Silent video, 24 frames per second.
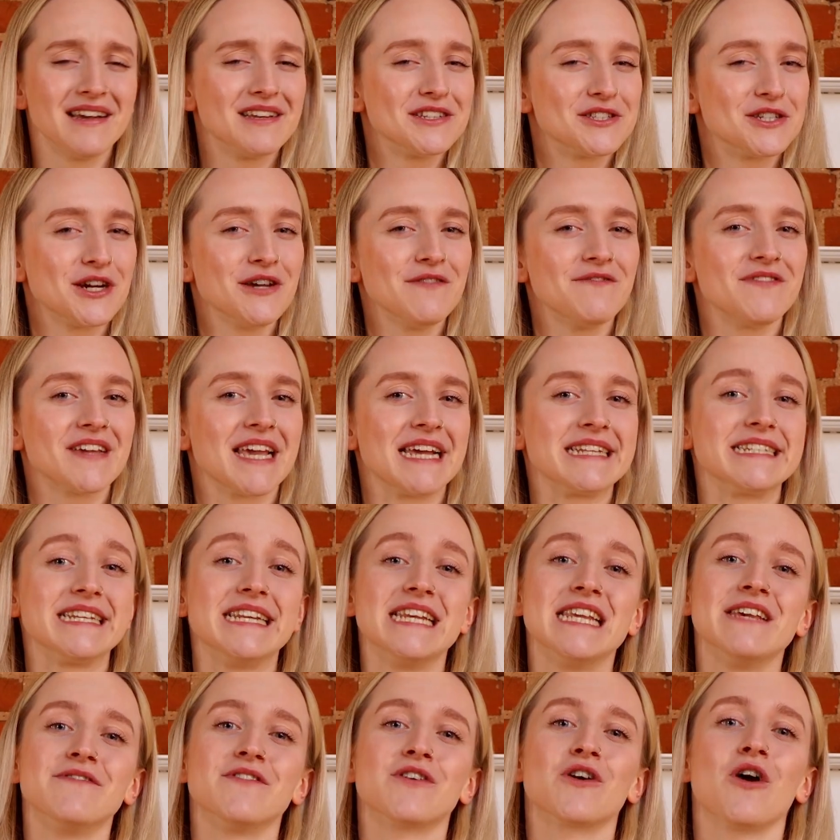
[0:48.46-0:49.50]
Don't forget to
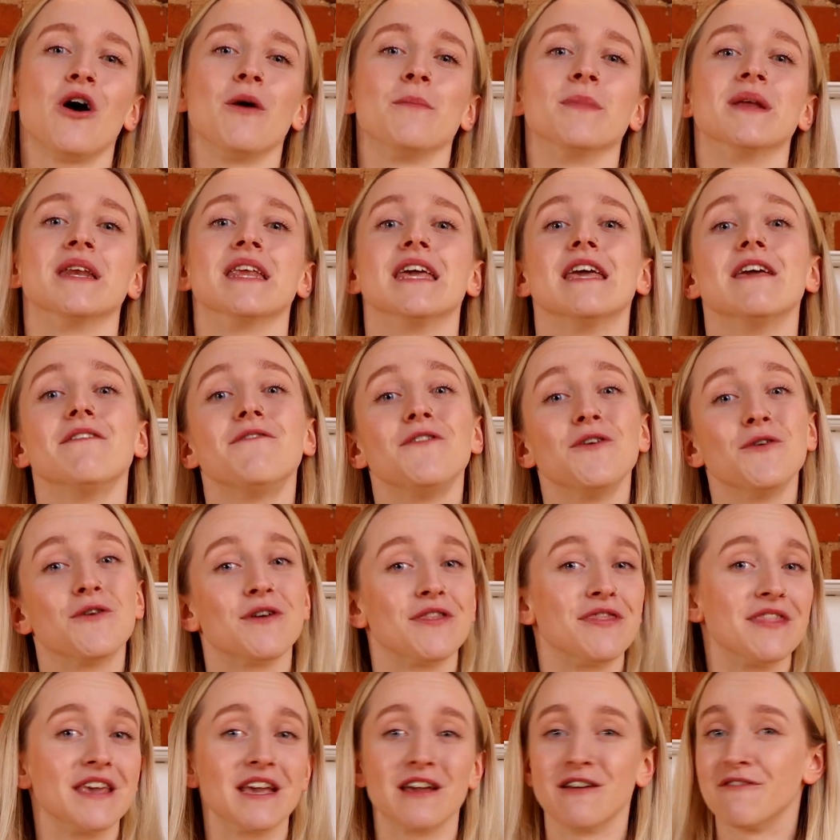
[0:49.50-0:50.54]
leave a comment if you
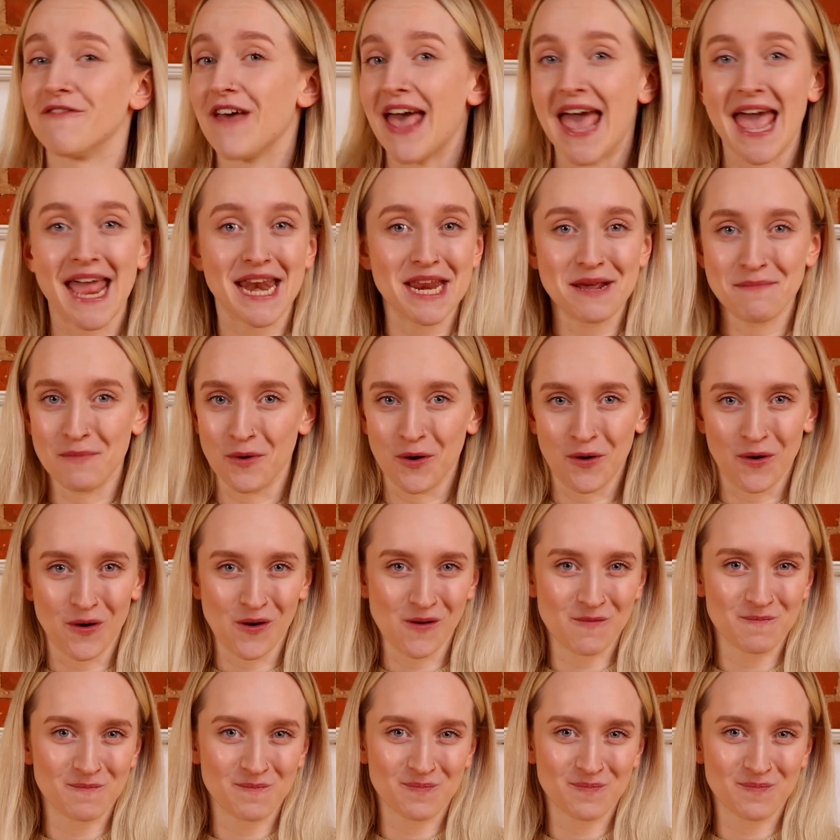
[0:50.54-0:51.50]
can think of any more.